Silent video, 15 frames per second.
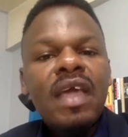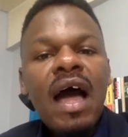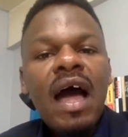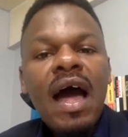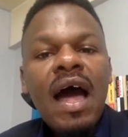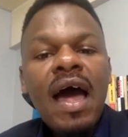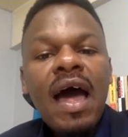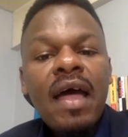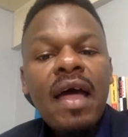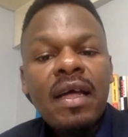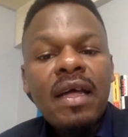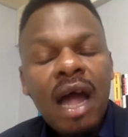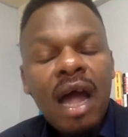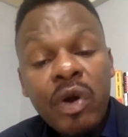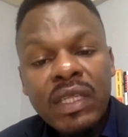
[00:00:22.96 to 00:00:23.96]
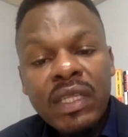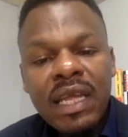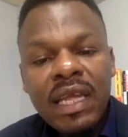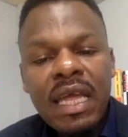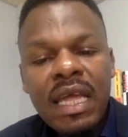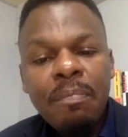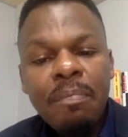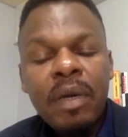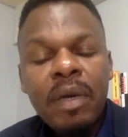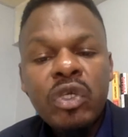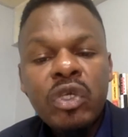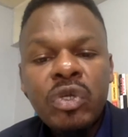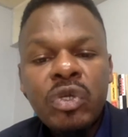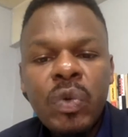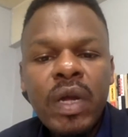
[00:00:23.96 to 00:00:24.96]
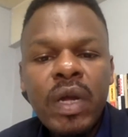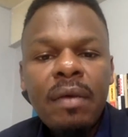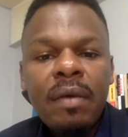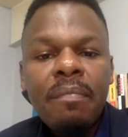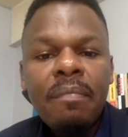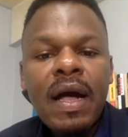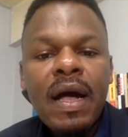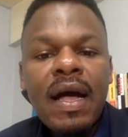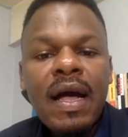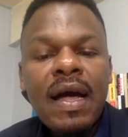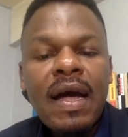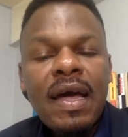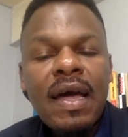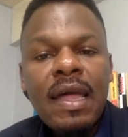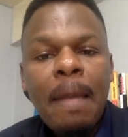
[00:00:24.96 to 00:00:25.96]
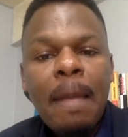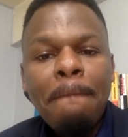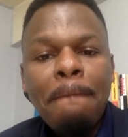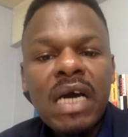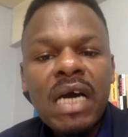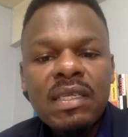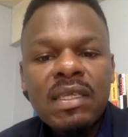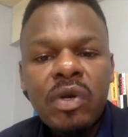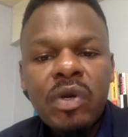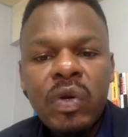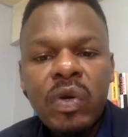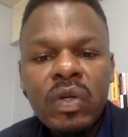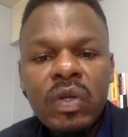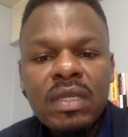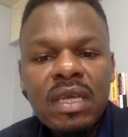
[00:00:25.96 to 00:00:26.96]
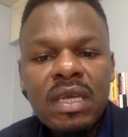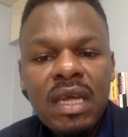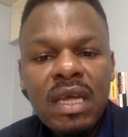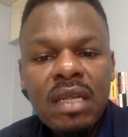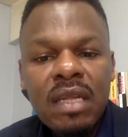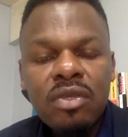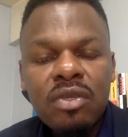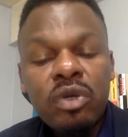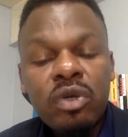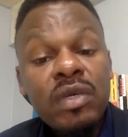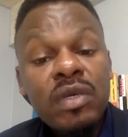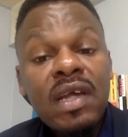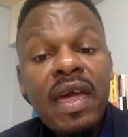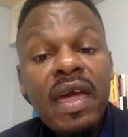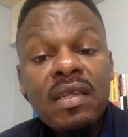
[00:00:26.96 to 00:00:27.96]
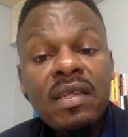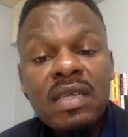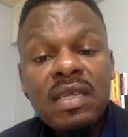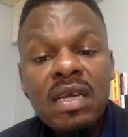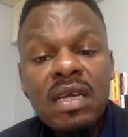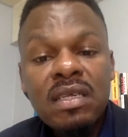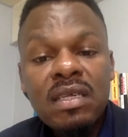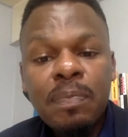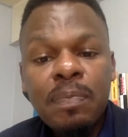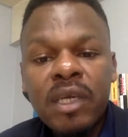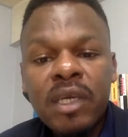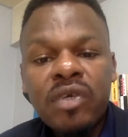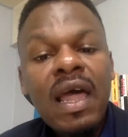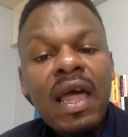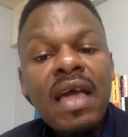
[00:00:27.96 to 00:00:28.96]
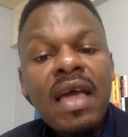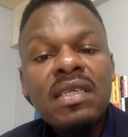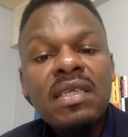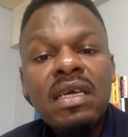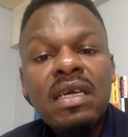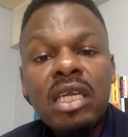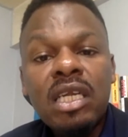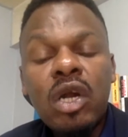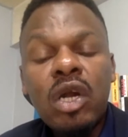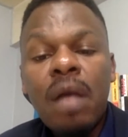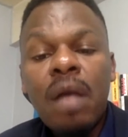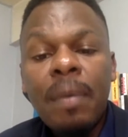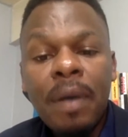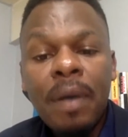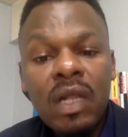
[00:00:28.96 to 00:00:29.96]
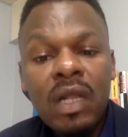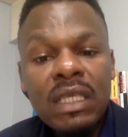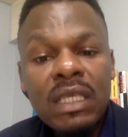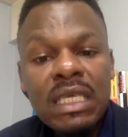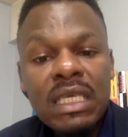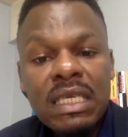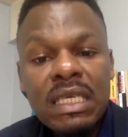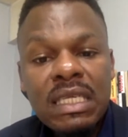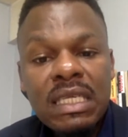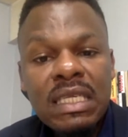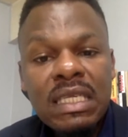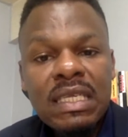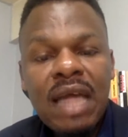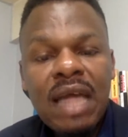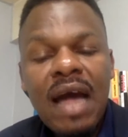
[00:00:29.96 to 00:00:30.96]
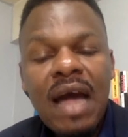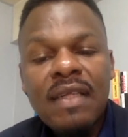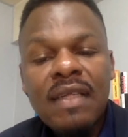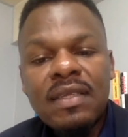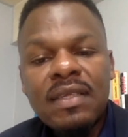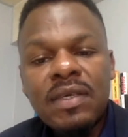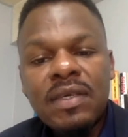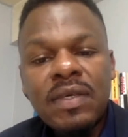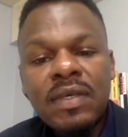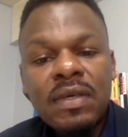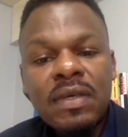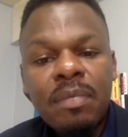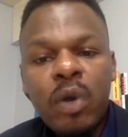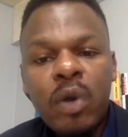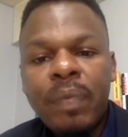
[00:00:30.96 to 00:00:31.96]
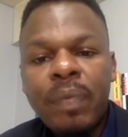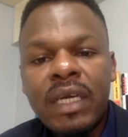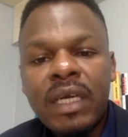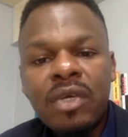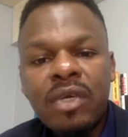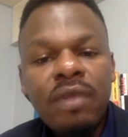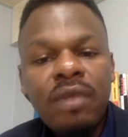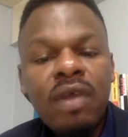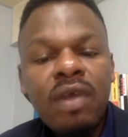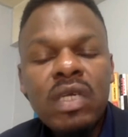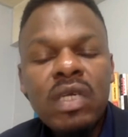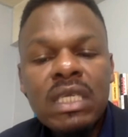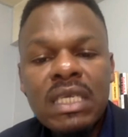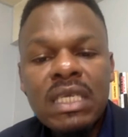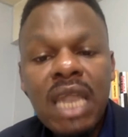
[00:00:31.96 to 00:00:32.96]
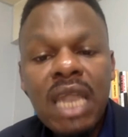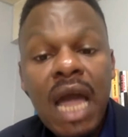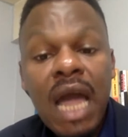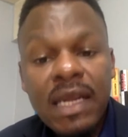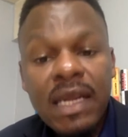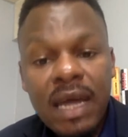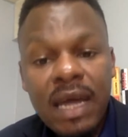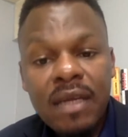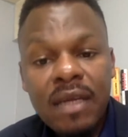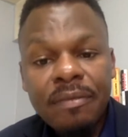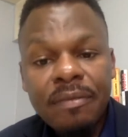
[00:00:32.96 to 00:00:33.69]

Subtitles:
Currently, I'm pursuing my master's in social sciences, specializing in global politics at the Birkbeck University in London.